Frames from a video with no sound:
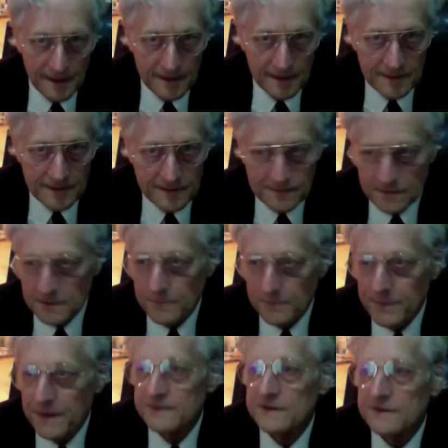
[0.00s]
internal
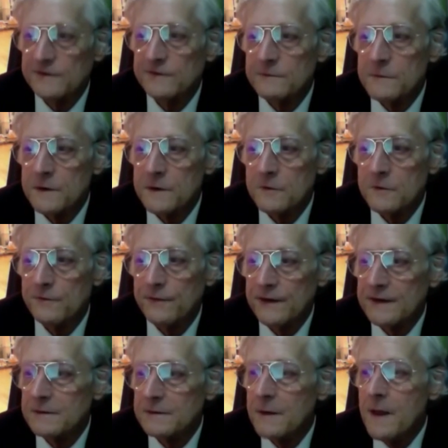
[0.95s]
politics and maneuvering
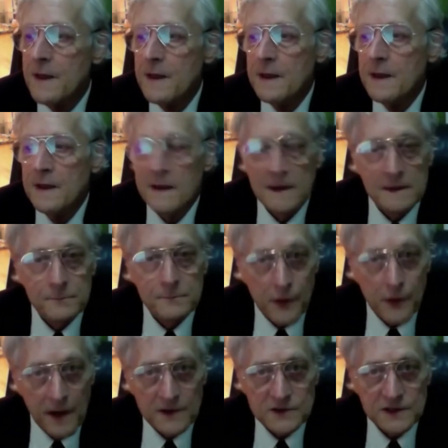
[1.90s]
in
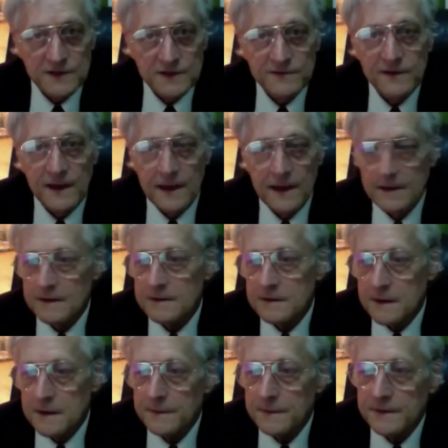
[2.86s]
projects and in
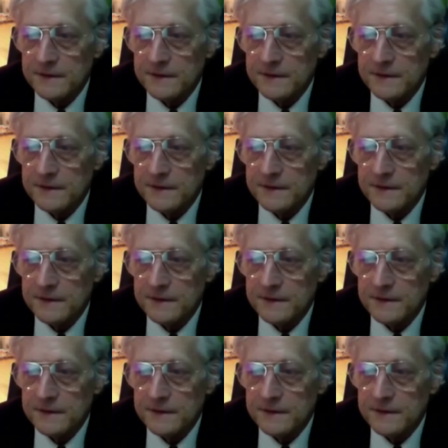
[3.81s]
companies,